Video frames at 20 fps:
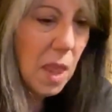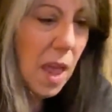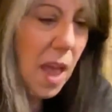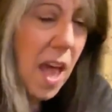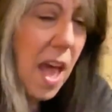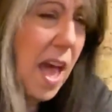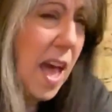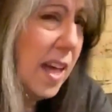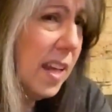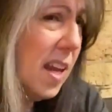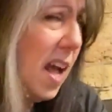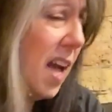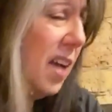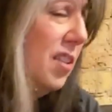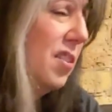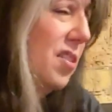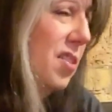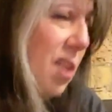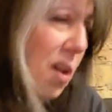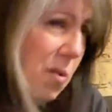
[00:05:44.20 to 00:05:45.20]
and I
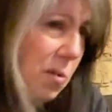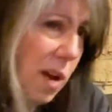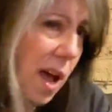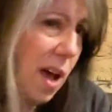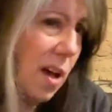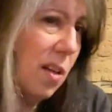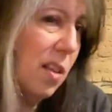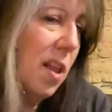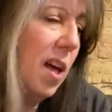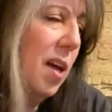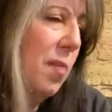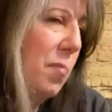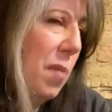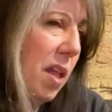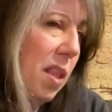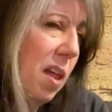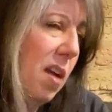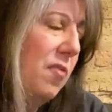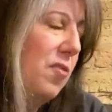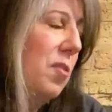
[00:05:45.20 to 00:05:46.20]
don't outline. My
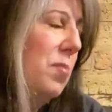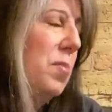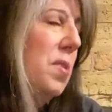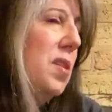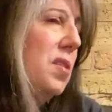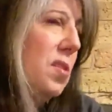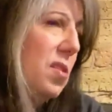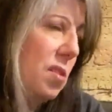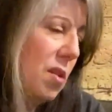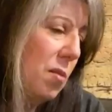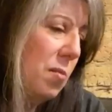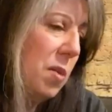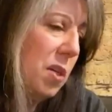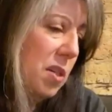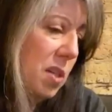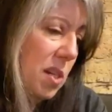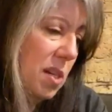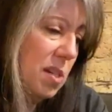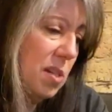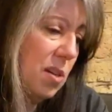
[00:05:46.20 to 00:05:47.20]
life would be so much
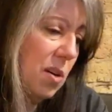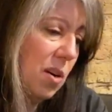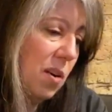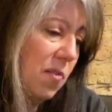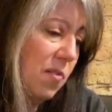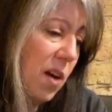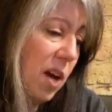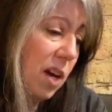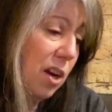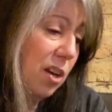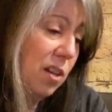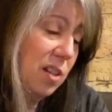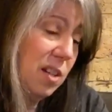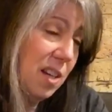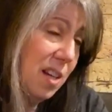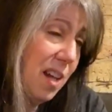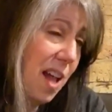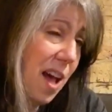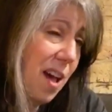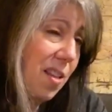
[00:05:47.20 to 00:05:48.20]
easier if I
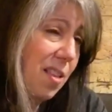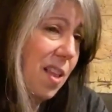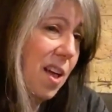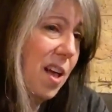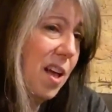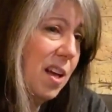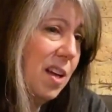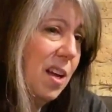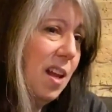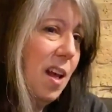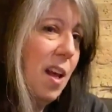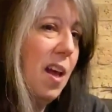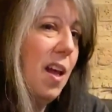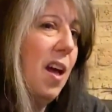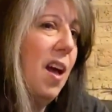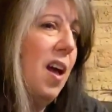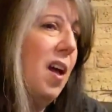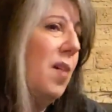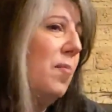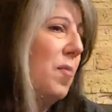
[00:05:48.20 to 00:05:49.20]
did outline.
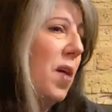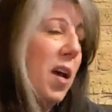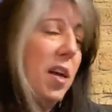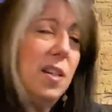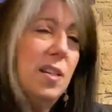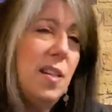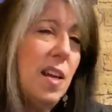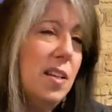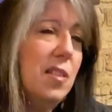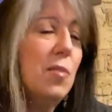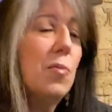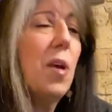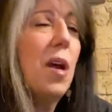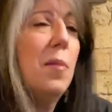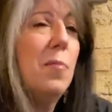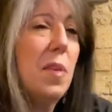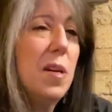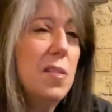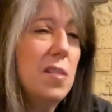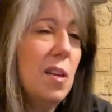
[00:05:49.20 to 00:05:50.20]
Um, I tend to write
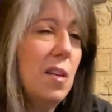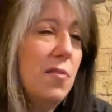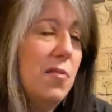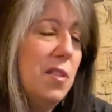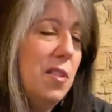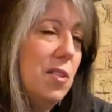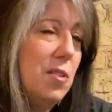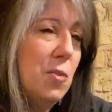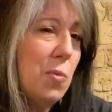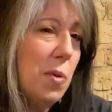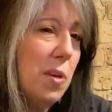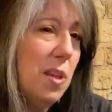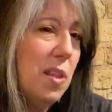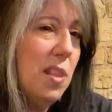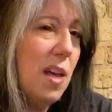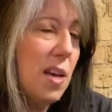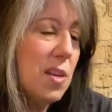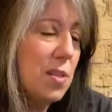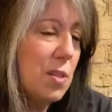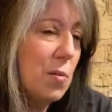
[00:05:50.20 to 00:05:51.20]
myself into
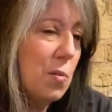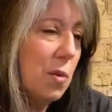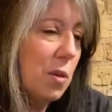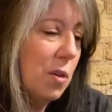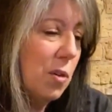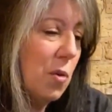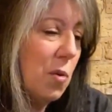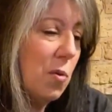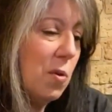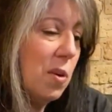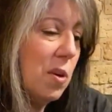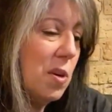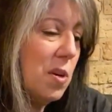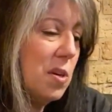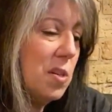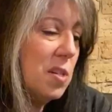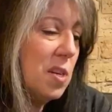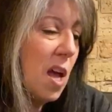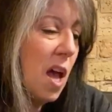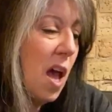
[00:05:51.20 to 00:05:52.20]
20,000 word
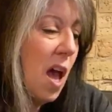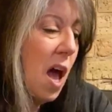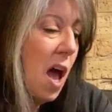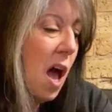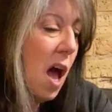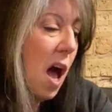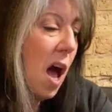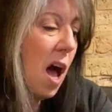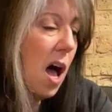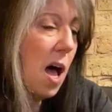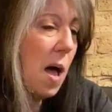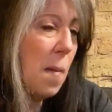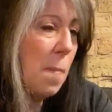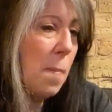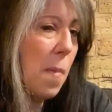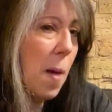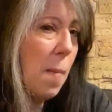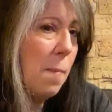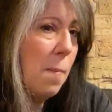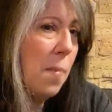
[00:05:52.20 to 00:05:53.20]
corners, um,
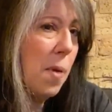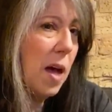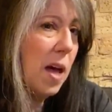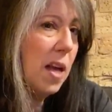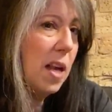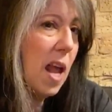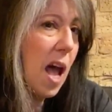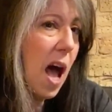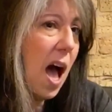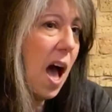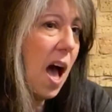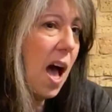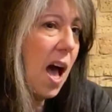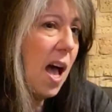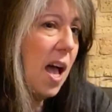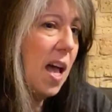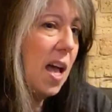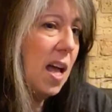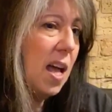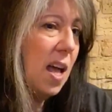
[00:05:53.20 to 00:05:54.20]
but
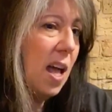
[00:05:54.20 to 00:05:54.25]
I